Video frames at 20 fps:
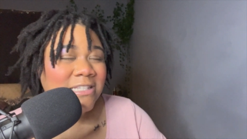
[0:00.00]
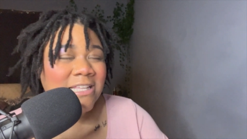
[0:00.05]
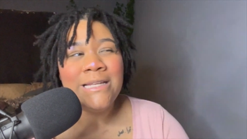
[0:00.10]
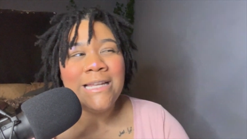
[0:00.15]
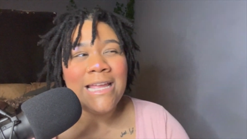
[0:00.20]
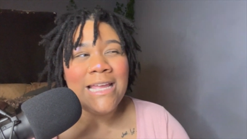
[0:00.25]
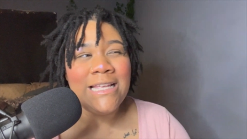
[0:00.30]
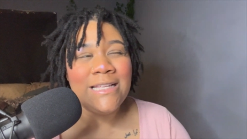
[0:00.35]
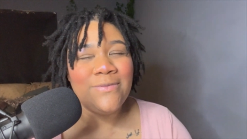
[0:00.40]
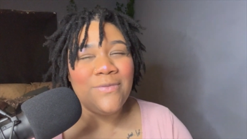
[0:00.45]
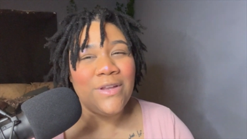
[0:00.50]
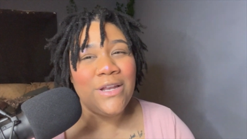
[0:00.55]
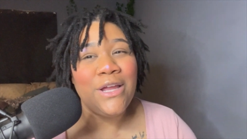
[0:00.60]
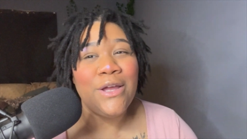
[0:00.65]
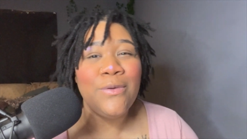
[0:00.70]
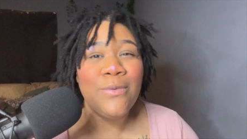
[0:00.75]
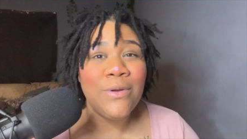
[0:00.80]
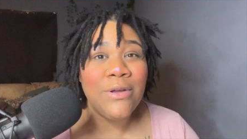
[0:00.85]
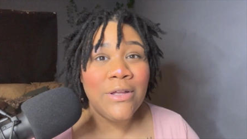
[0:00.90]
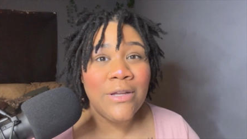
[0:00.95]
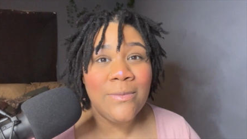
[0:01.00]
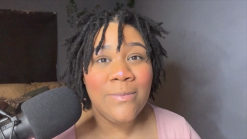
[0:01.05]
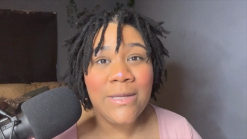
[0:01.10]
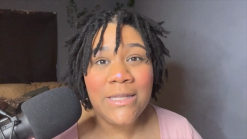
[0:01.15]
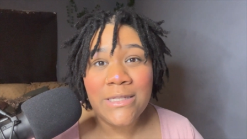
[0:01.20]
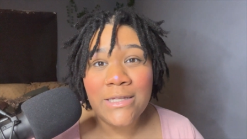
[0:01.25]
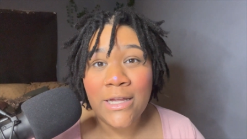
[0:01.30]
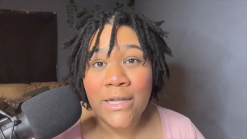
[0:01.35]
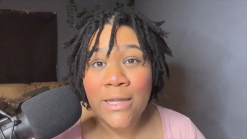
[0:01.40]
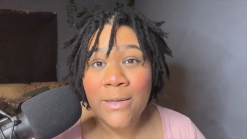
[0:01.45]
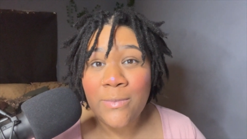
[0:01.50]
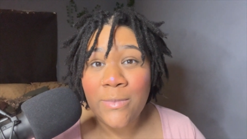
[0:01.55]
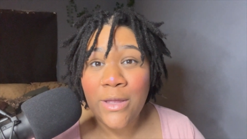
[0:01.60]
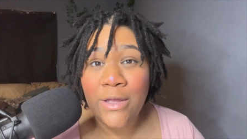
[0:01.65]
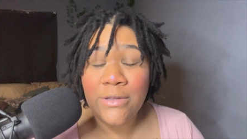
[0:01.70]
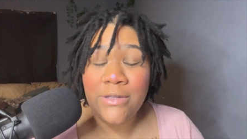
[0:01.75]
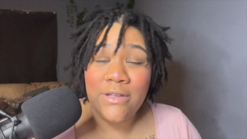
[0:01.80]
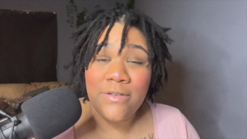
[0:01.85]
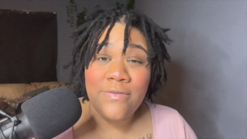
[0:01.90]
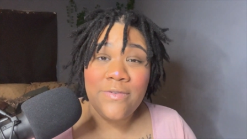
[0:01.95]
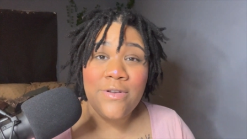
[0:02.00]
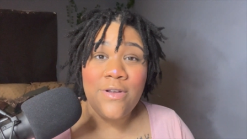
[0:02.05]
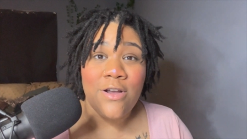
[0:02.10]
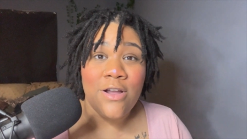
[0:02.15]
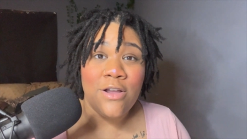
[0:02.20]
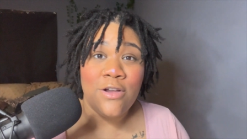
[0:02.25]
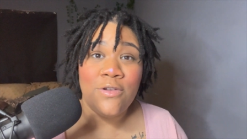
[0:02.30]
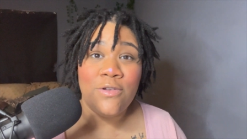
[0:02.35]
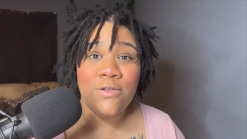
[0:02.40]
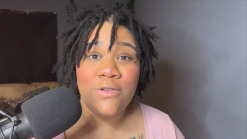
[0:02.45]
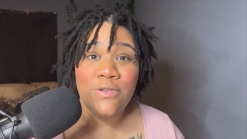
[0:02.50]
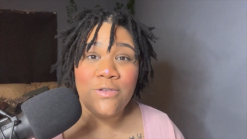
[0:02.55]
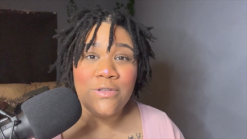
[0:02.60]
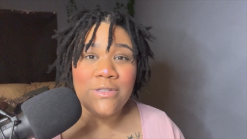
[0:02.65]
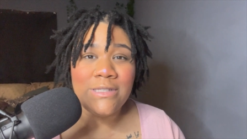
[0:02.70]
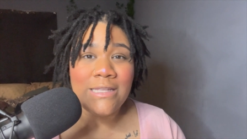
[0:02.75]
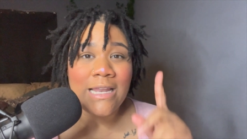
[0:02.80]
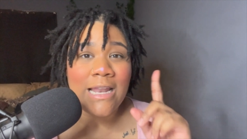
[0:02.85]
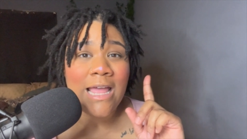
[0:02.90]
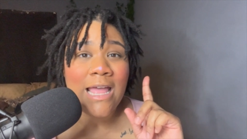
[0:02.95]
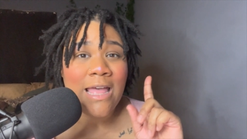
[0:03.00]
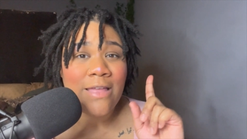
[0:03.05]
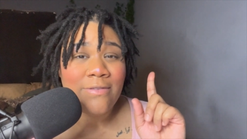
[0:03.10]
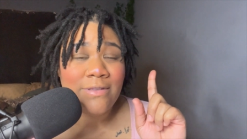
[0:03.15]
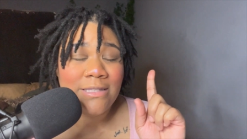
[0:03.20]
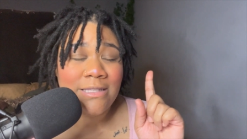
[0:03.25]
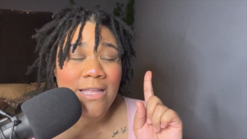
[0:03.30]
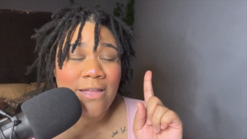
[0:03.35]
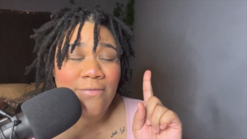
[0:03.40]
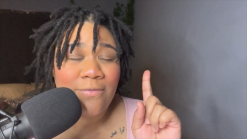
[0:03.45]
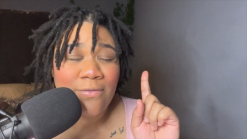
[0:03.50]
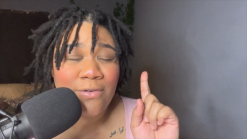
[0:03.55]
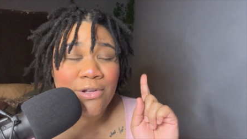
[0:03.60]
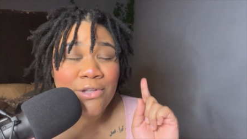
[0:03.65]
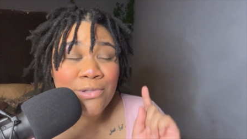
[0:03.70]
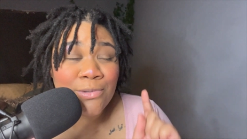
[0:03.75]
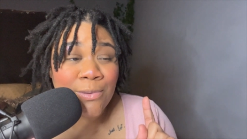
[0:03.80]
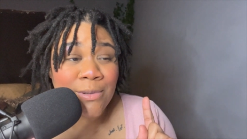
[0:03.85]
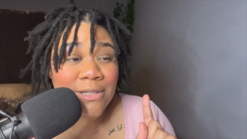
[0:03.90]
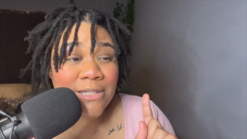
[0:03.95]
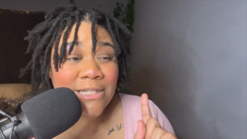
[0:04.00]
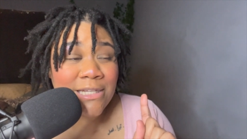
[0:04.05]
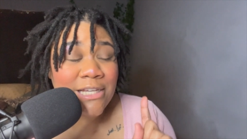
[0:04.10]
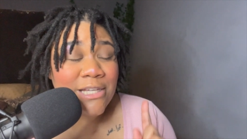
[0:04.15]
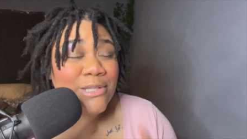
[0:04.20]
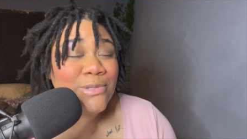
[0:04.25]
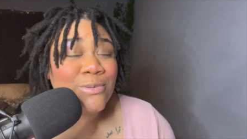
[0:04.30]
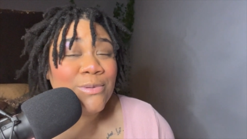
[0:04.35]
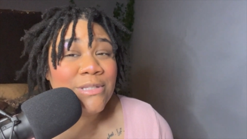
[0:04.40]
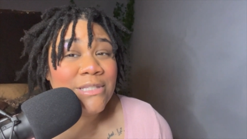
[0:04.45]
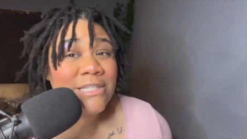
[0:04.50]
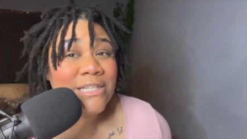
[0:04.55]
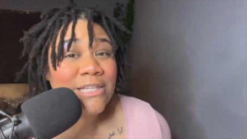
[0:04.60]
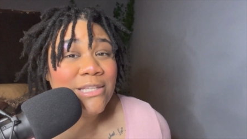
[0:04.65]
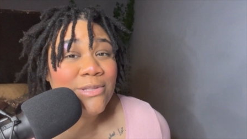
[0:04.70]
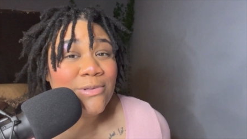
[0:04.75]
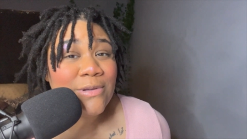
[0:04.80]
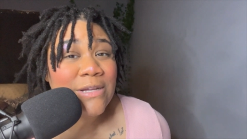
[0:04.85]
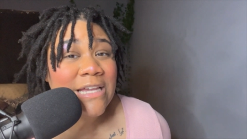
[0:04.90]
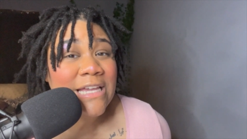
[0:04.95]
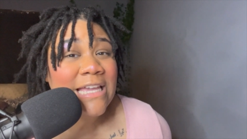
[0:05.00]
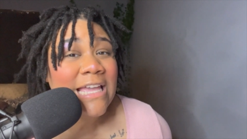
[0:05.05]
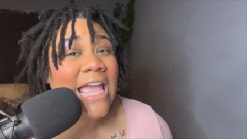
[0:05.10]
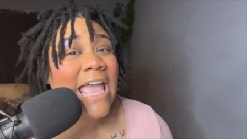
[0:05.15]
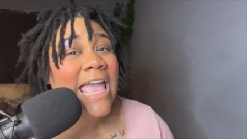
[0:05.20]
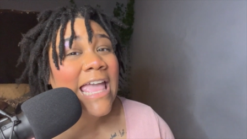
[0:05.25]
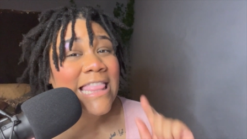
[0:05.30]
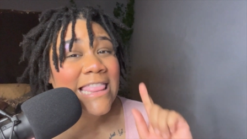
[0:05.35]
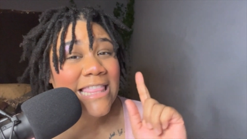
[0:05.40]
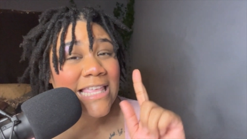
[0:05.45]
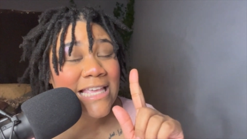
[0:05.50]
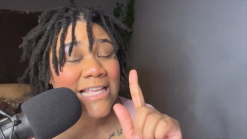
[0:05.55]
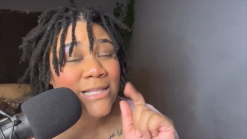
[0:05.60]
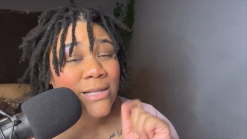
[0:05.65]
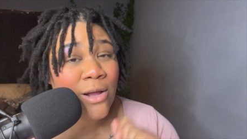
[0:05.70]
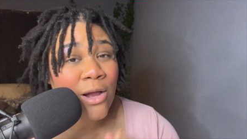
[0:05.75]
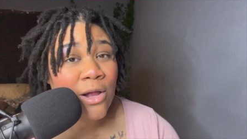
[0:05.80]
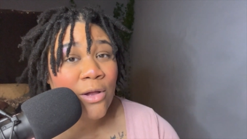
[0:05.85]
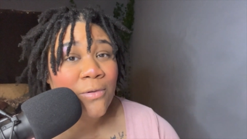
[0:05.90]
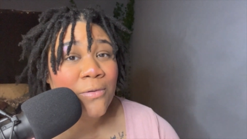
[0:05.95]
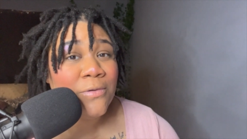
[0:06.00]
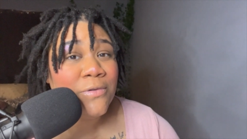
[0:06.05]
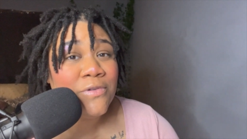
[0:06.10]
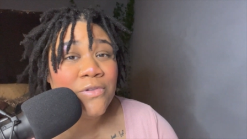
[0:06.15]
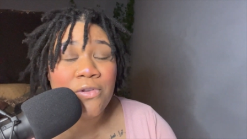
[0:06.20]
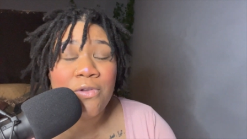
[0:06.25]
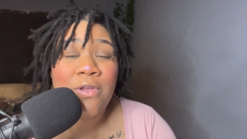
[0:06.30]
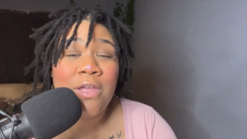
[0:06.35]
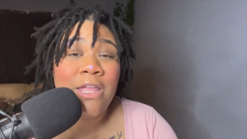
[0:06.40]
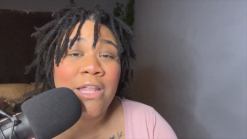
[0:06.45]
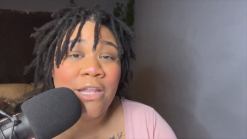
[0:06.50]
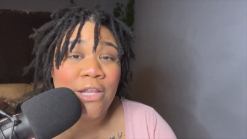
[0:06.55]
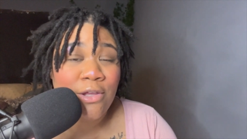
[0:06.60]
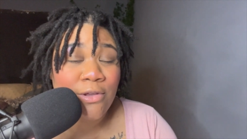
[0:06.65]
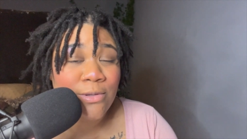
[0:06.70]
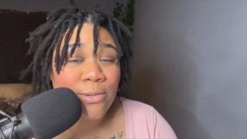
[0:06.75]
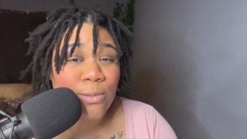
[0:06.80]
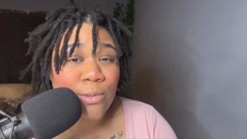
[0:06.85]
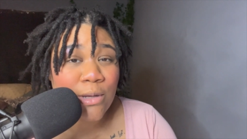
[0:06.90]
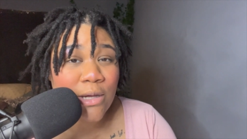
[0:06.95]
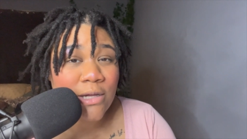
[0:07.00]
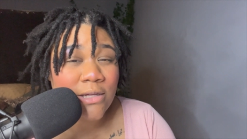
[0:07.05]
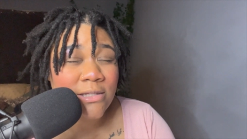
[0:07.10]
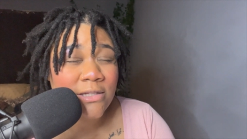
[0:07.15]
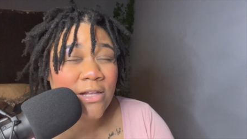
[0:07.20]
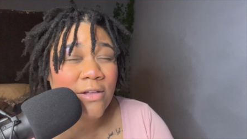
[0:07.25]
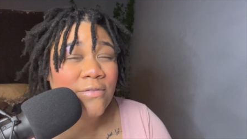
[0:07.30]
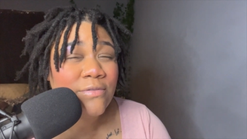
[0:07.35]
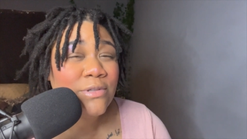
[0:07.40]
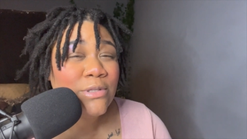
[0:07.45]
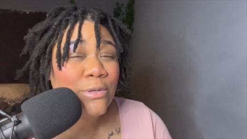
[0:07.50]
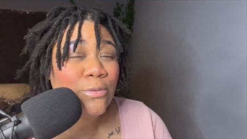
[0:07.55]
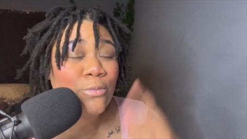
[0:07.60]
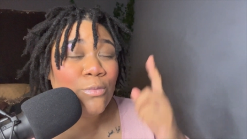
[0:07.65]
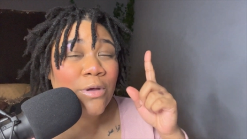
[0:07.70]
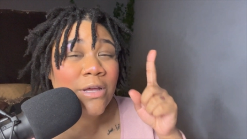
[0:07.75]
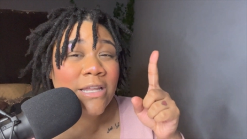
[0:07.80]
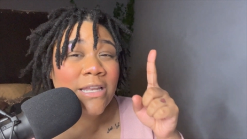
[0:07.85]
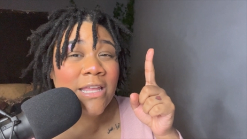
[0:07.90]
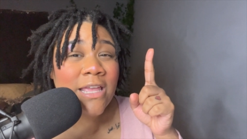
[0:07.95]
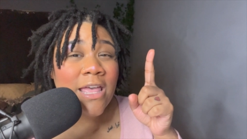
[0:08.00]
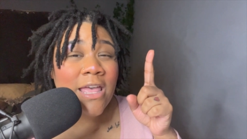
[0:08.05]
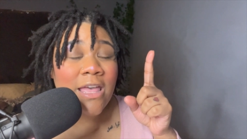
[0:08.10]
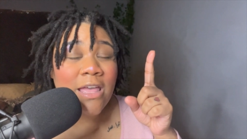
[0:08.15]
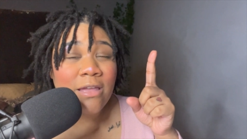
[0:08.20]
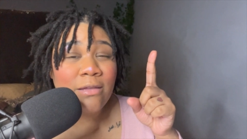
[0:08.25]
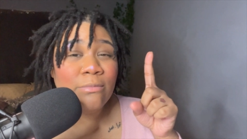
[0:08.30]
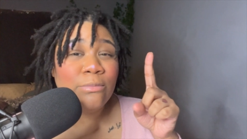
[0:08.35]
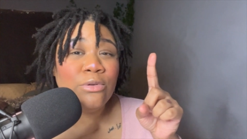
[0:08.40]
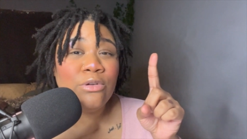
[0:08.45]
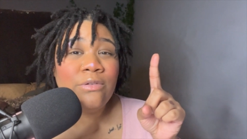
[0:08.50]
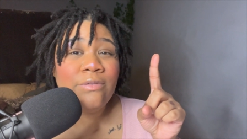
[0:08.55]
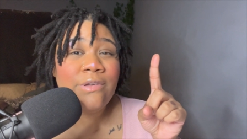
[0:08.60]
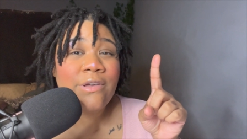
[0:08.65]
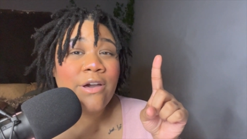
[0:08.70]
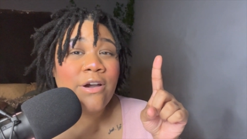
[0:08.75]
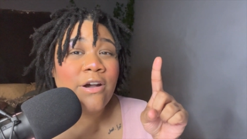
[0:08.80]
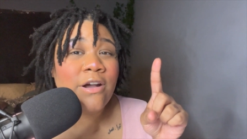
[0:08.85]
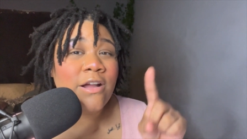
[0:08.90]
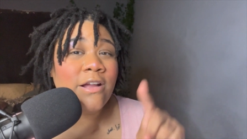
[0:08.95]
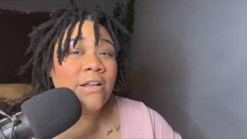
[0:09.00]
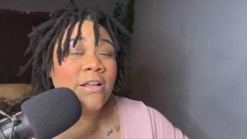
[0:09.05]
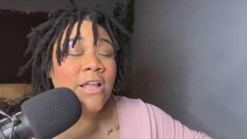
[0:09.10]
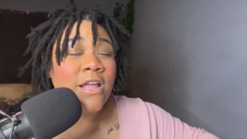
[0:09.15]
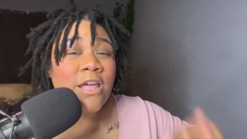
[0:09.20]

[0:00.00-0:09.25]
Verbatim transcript: Today's video, we're going to be talking about different articles that I have set for twenty twenty-three, and these articles you can use for yourself to one, improve your art,